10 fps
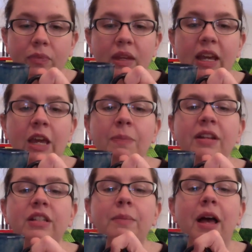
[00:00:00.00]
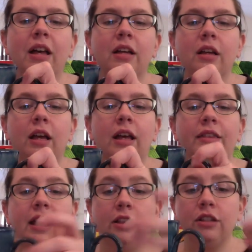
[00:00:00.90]
He picked a mug
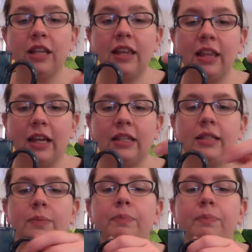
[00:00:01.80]
that looks like this,